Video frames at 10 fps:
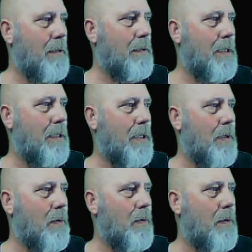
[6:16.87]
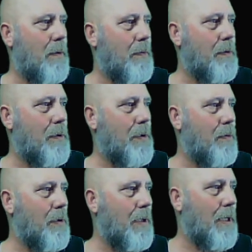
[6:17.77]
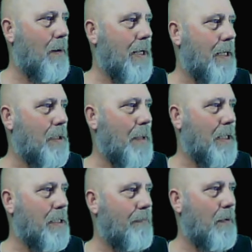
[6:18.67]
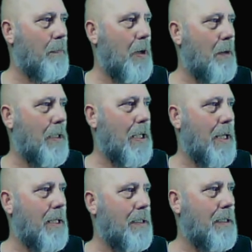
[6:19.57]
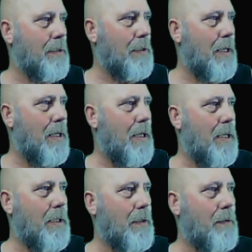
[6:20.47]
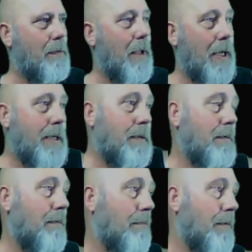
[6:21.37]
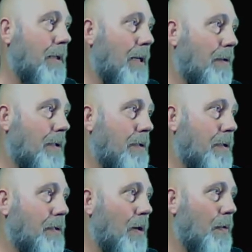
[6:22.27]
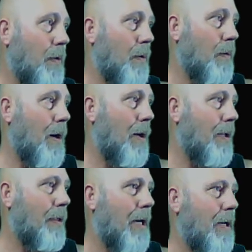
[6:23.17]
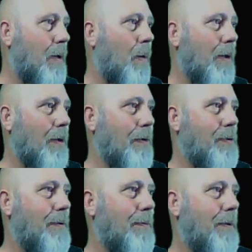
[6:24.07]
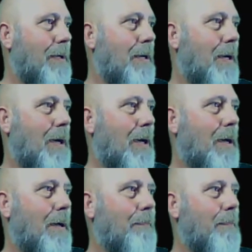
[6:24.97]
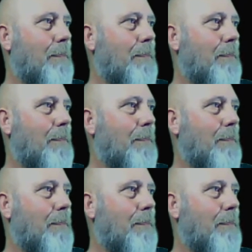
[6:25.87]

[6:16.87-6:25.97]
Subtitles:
to do. It was usually quite expensive for mom and dad because you just go through all of their quarters, and